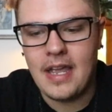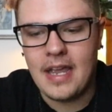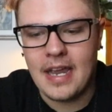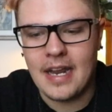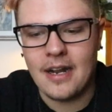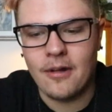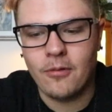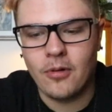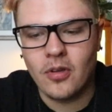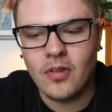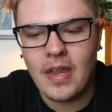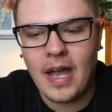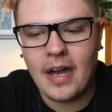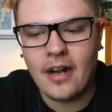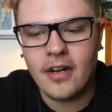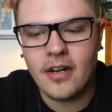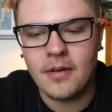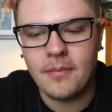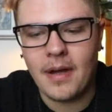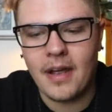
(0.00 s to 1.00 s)
and it will
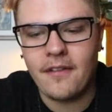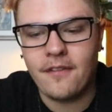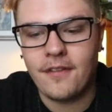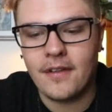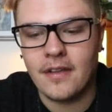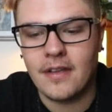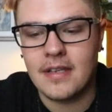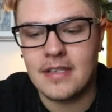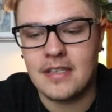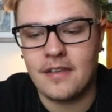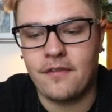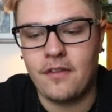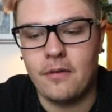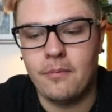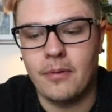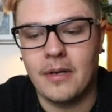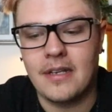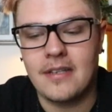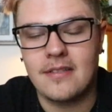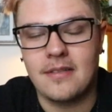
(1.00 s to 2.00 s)
not hurt my feelings if you
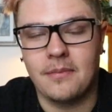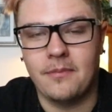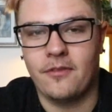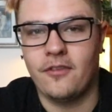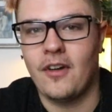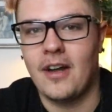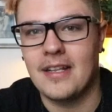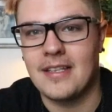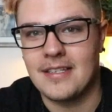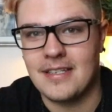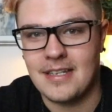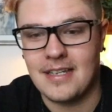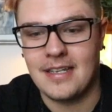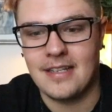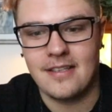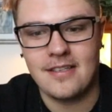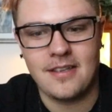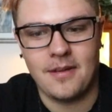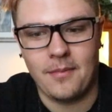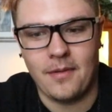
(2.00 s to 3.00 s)
bring some friends to
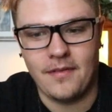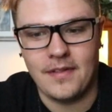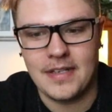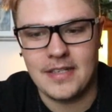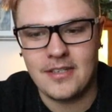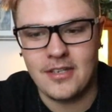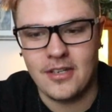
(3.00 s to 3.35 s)
get some of it